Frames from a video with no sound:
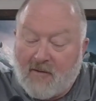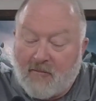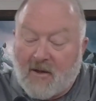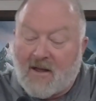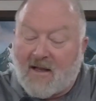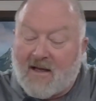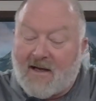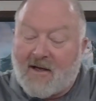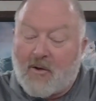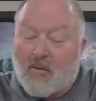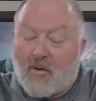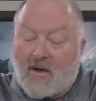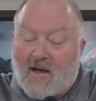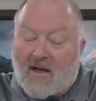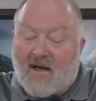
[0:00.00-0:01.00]
But let
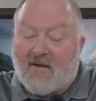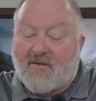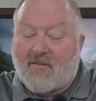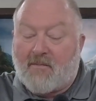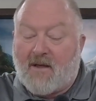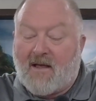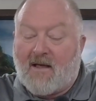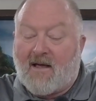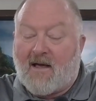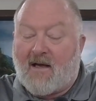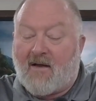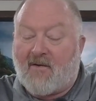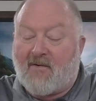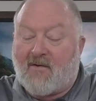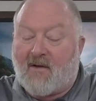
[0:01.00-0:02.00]
your yes be
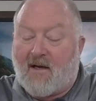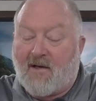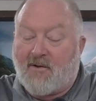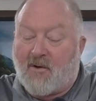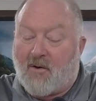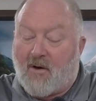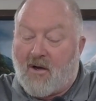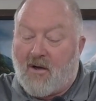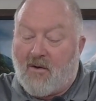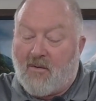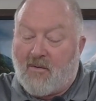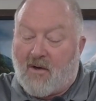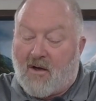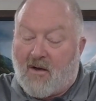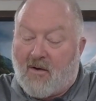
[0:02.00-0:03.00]
yes and your no,
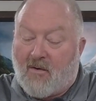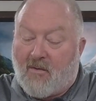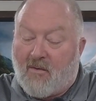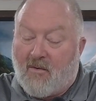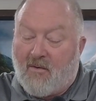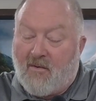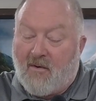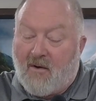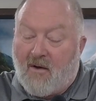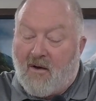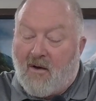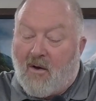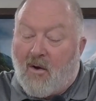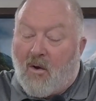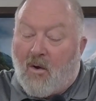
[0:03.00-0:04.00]
no.
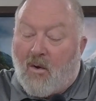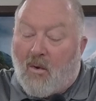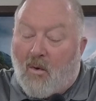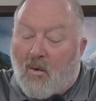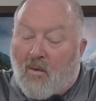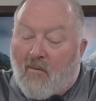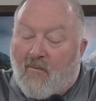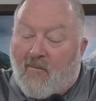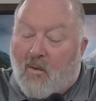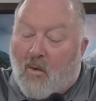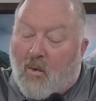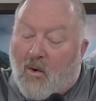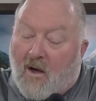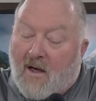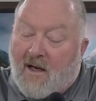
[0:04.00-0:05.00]
For
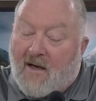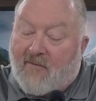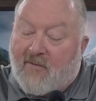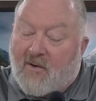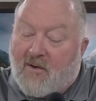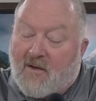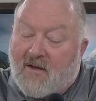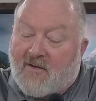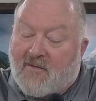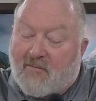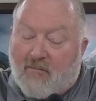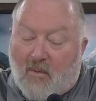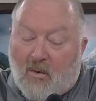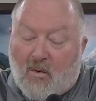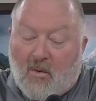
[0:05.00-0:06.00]
whatever is
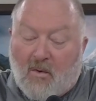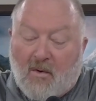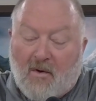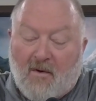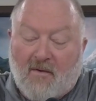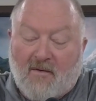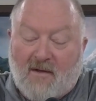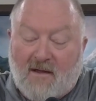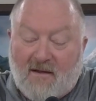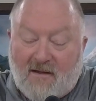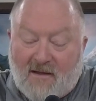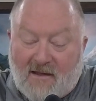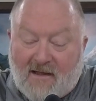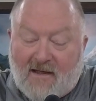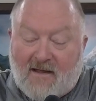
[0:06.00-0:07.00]
more than
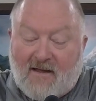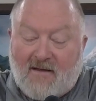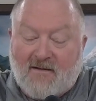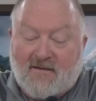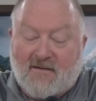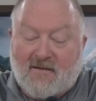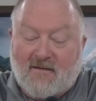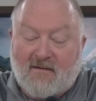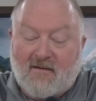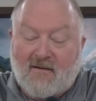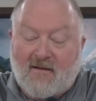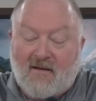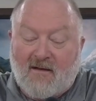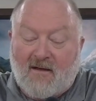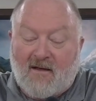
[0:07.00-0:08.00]
these
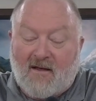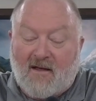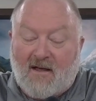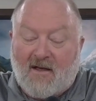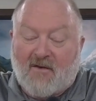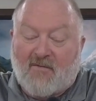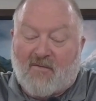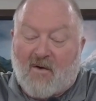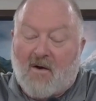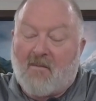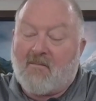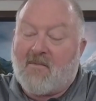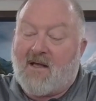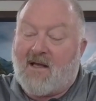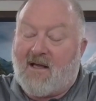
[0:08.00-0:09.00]
is
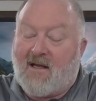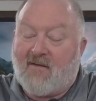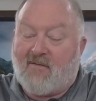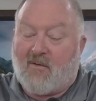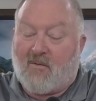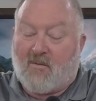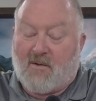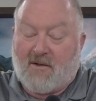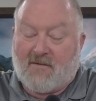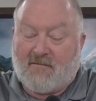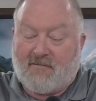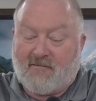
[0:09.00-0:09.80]
from the evil one.